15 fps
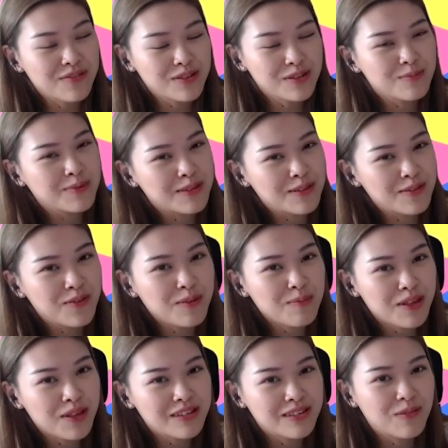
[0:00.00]
a specific
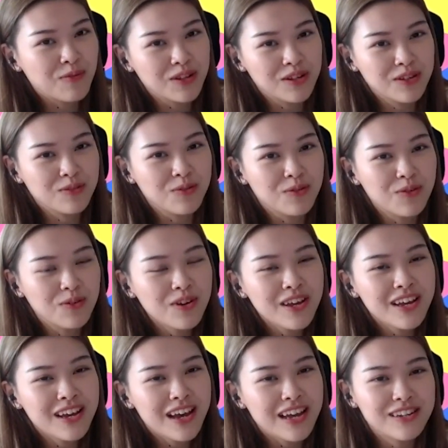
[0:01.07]
place I wanted to go.
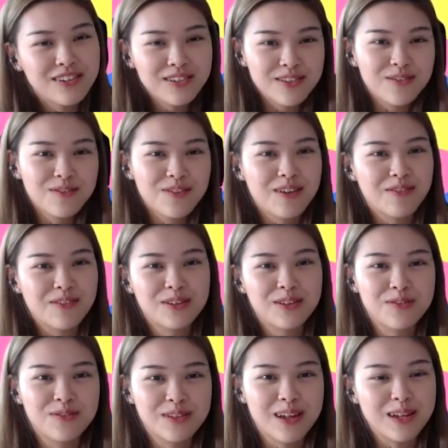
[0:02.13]
I just know I
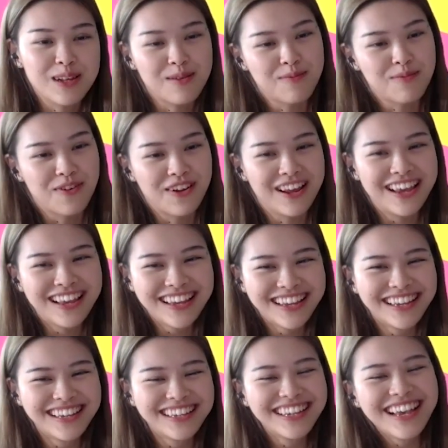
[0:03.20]
wanted to study abroad.
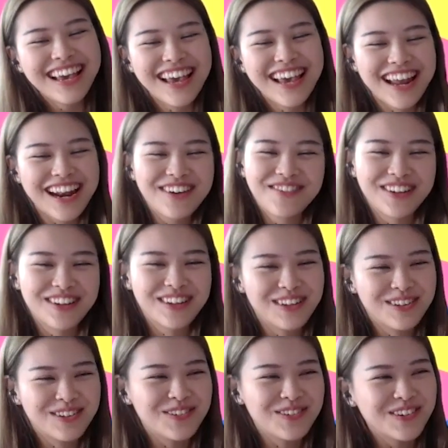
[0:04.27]
And I wanted
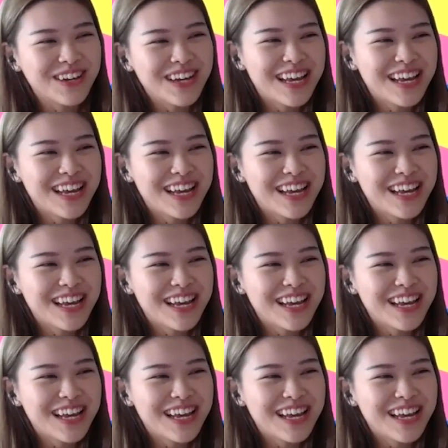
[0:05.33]
to